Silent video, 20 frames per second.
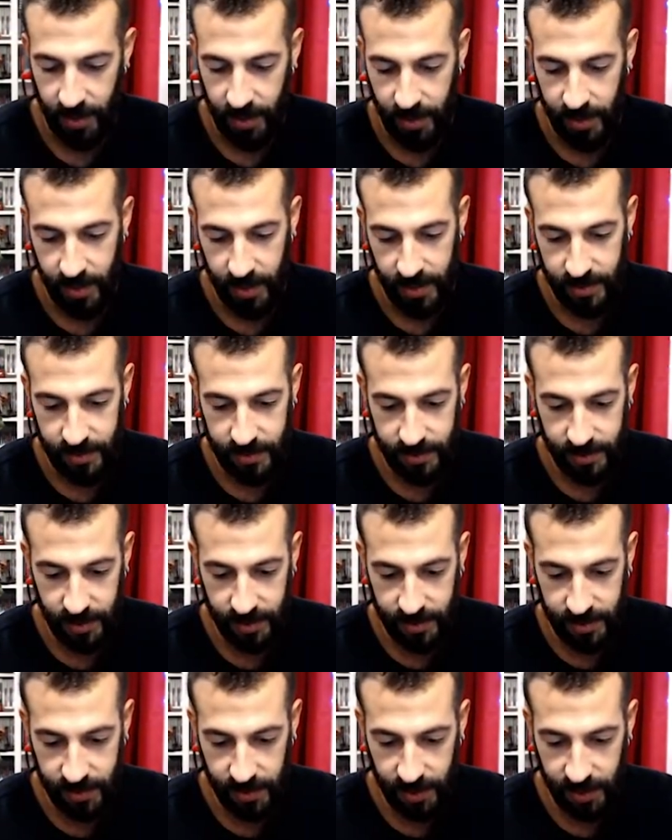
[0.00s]
A
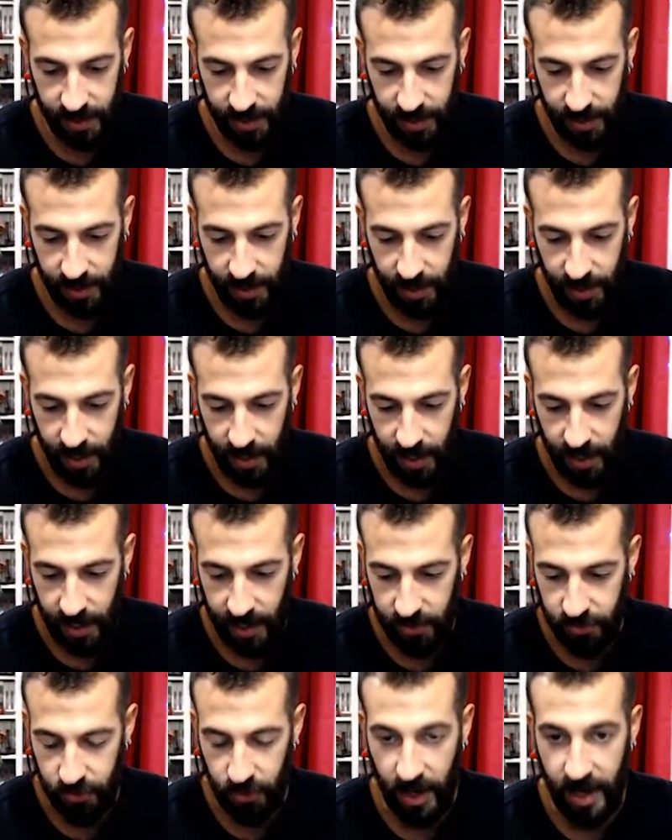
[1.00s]
60 gig
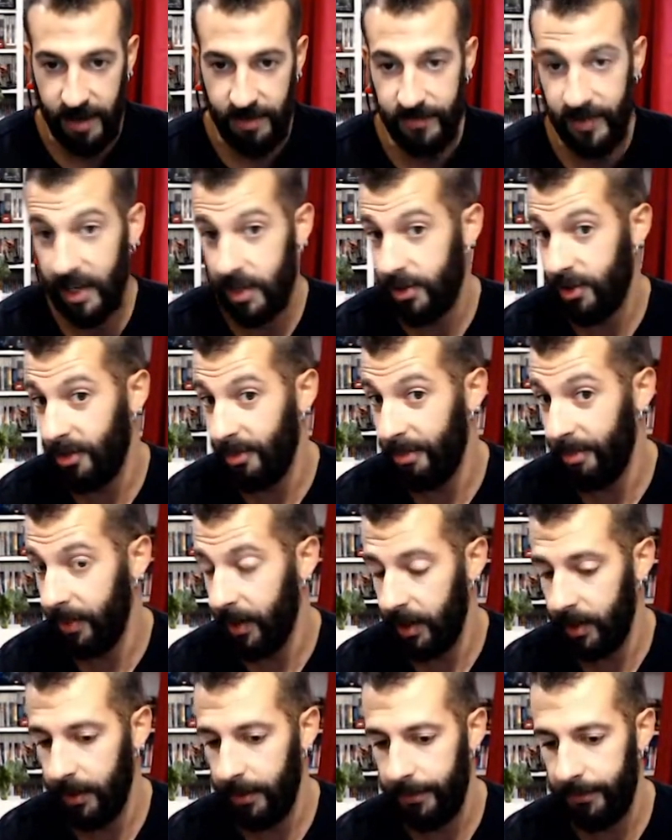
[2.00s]
hard drive that's
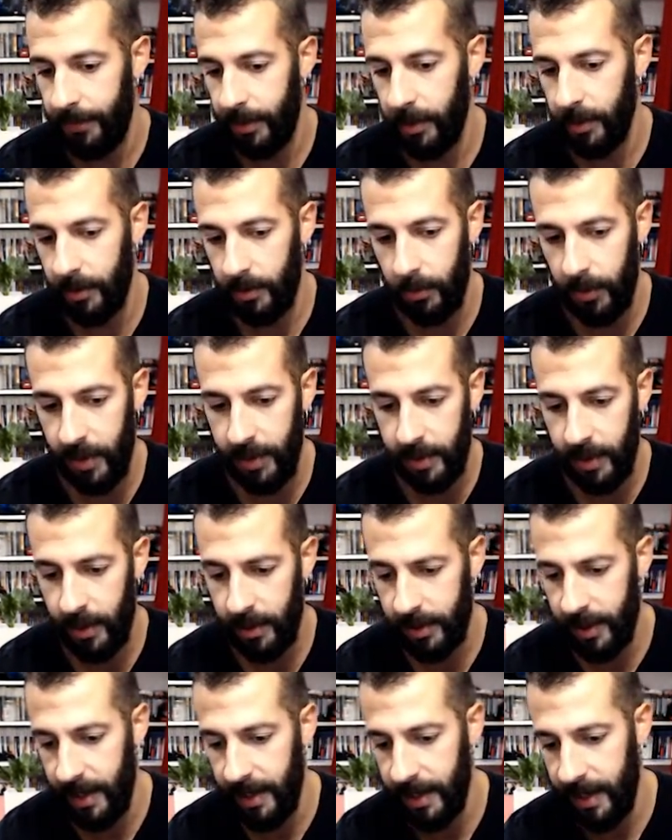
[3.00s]
completely filled with
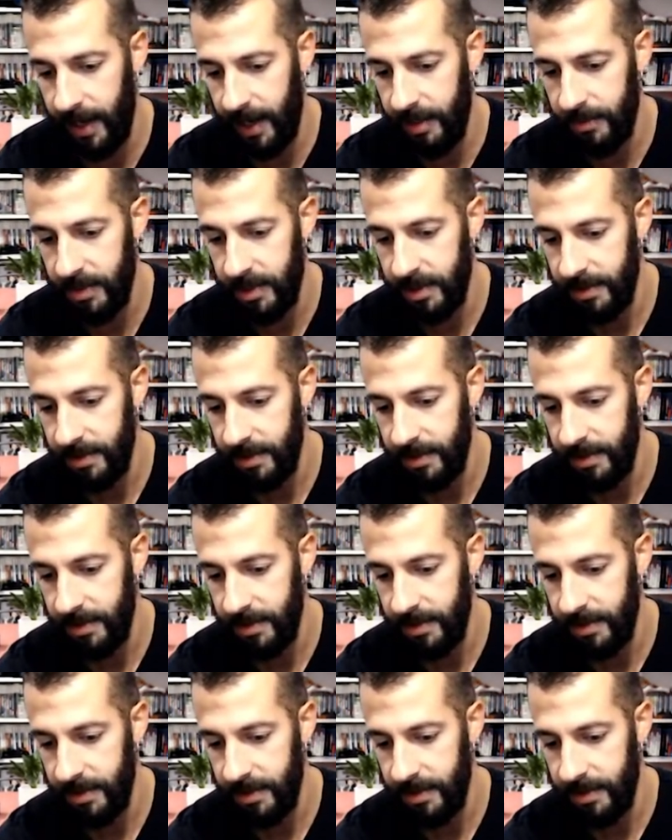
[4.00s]
arcade games.